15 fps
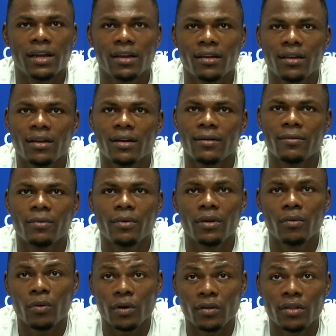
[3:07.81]
Like uh,
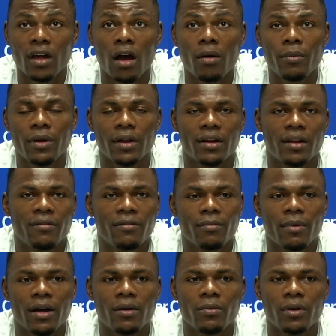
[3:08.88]
we were dominant
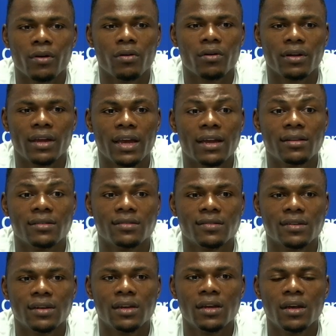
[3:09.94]
everybody we go against.